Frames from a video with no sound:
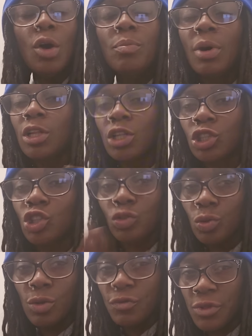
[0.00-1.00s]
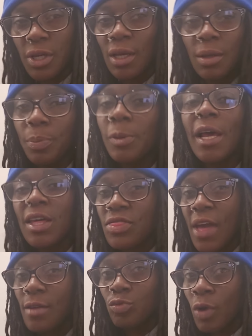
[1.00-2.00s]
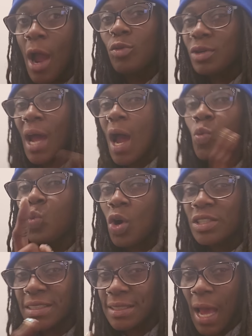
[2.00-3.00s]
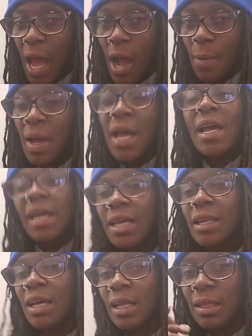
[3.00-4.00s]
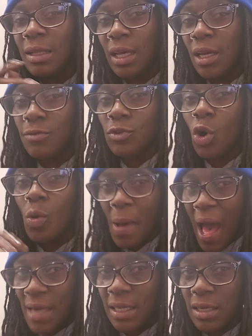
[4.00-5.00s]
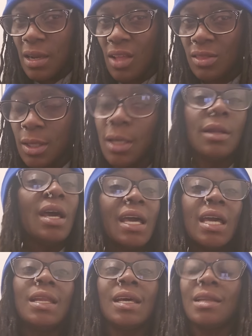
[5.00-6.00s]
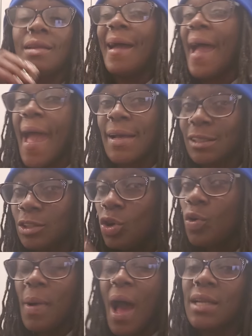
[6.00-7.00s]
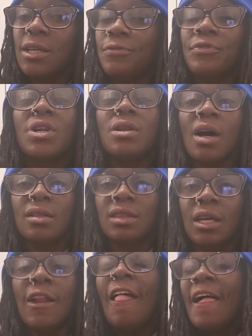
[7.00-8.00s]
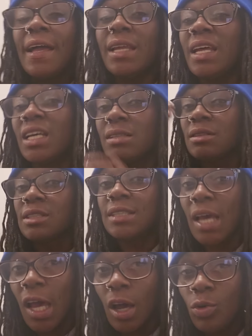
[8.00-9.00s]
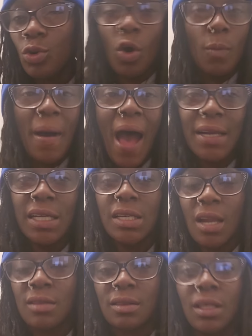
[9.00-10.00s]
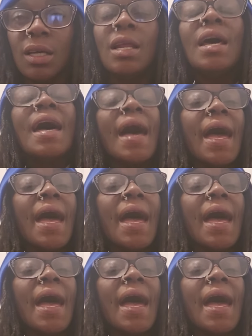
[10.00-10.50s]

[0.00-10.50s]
But LaTruth didn't play that route not one time. He didn't give nobody nothing. He didn't ask nobody for nothing. He didn't tell nobody nothing.